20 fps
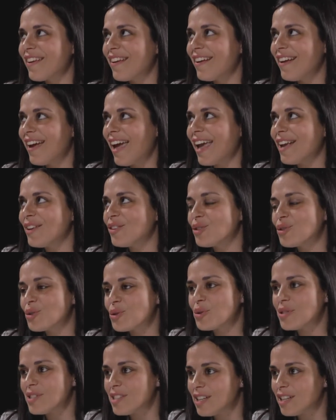hate to
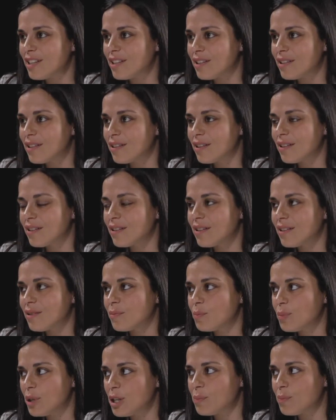see
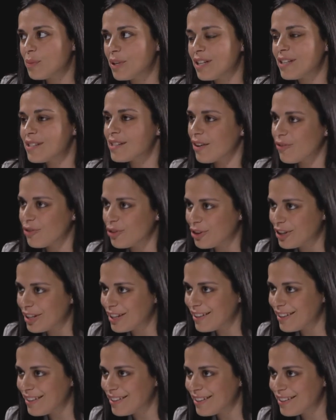people
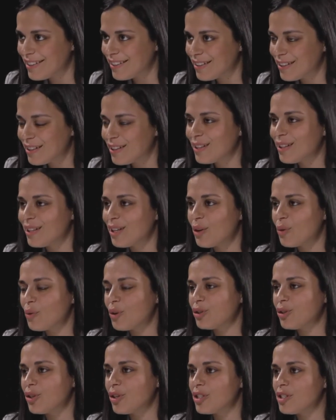suffering.
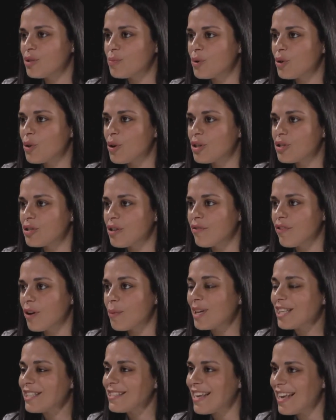Whether it's because of a
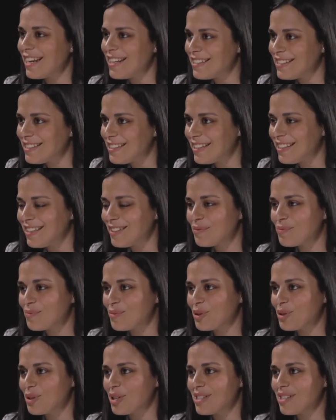mentality,
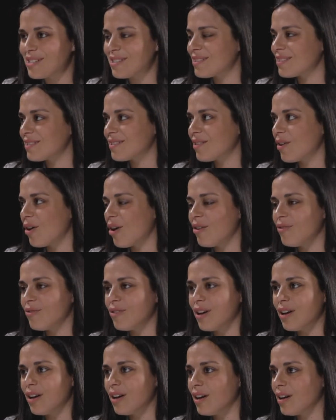because of
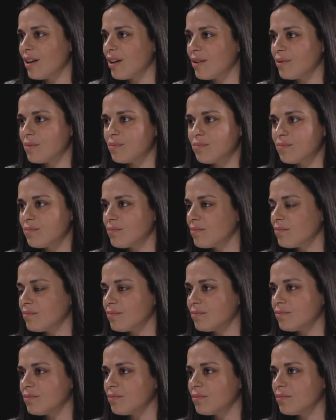a
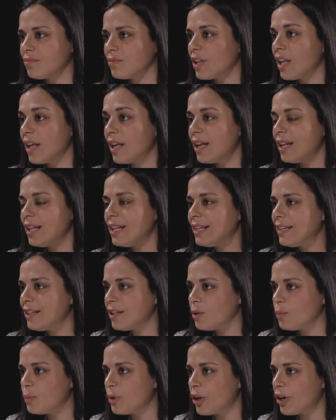
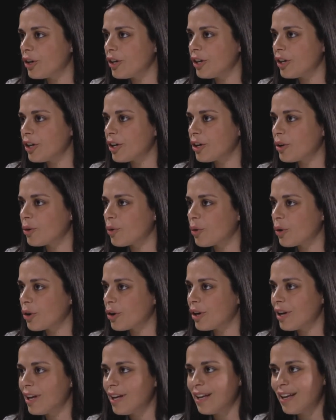legal barrier,
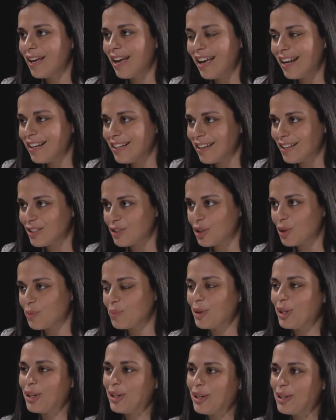or any other
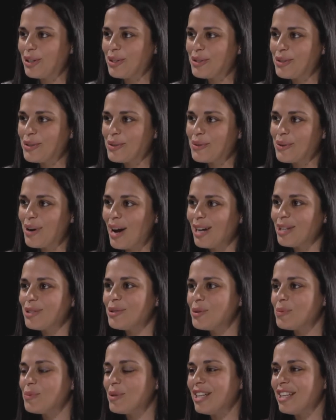barrier. So I
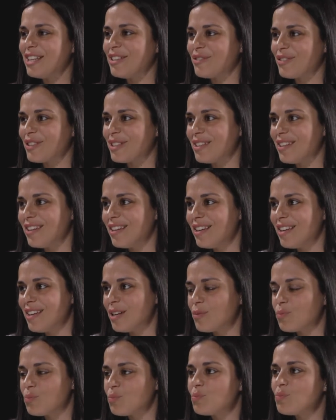do believe in
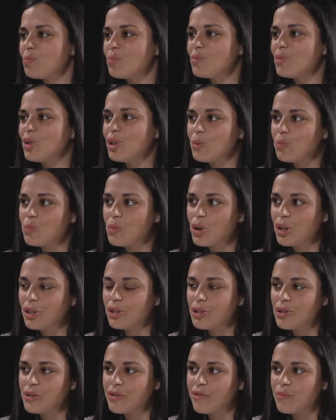the
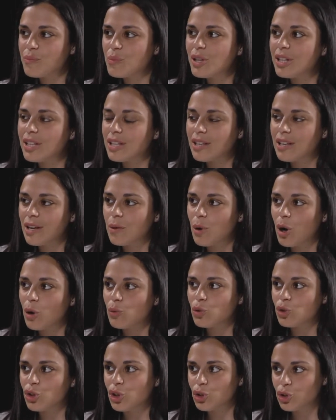importance of bringing
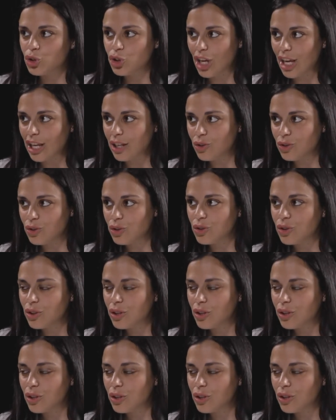about change